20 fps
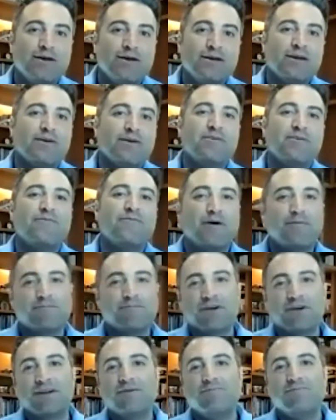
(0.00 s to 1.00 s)
If I'm
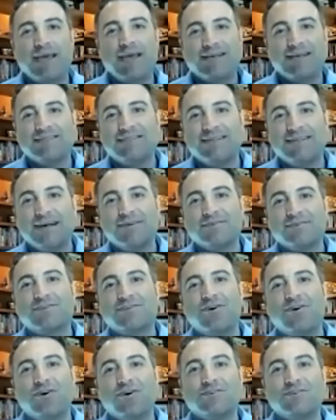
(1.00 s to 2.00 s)
going to make sales
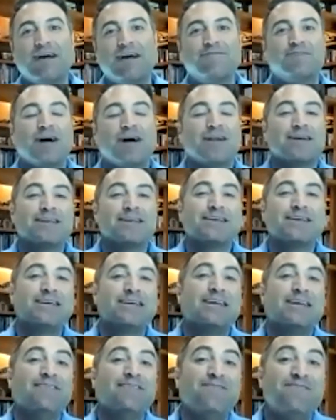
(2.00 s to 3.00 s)
calls, I've got to
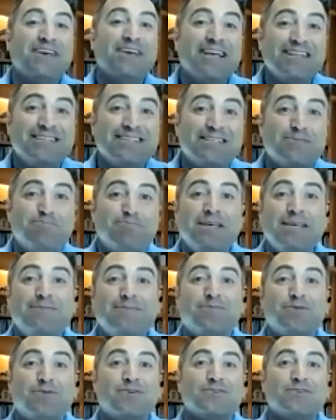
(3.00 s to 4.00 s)
convince
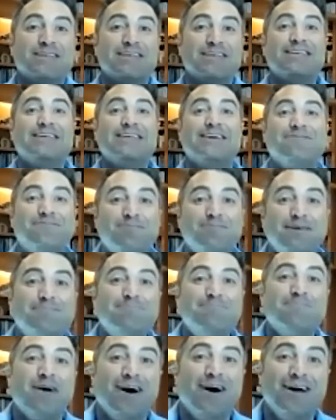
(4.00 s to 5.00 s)
people to give me
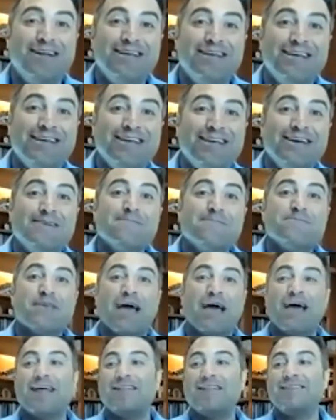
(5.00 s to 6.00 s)
money,
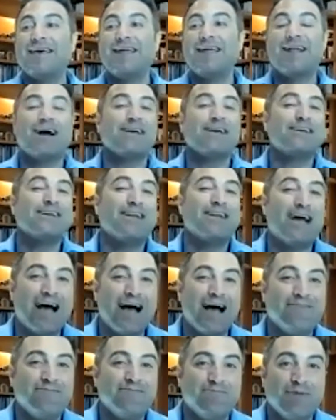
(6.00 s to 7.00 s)
and then I can
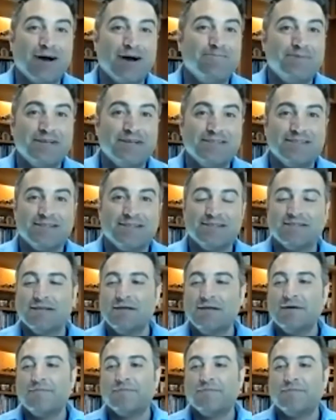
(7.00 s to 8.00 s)
have my business.
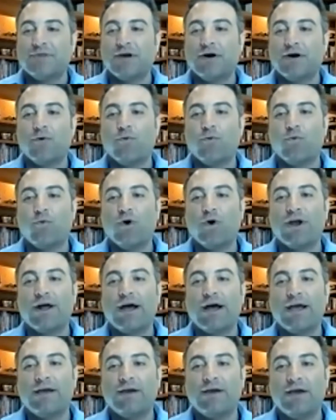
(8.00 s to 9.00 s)

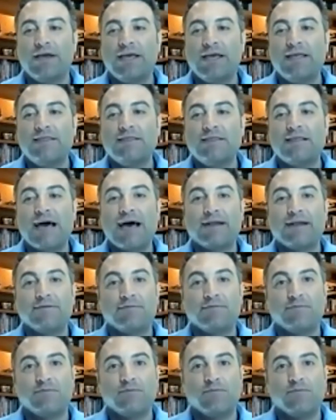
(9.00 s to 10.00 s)
In that
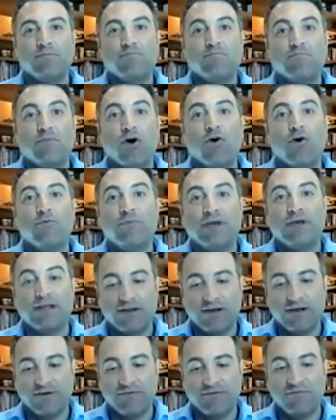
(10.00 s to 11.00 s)

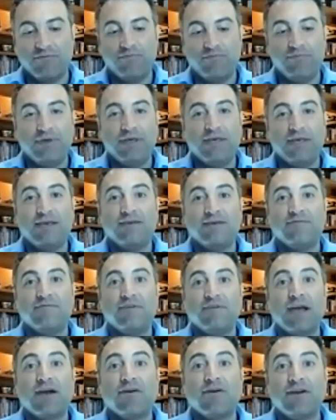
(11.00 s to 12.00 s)
moment of being
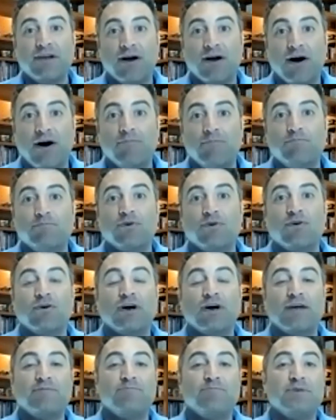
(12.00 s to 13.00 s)
very humble
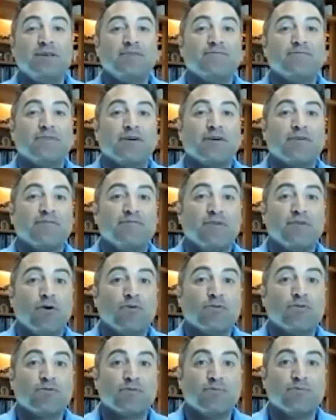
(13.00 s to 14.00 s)
and being very
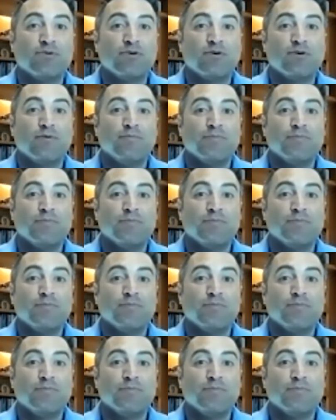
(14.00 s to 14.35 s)
vulnerable,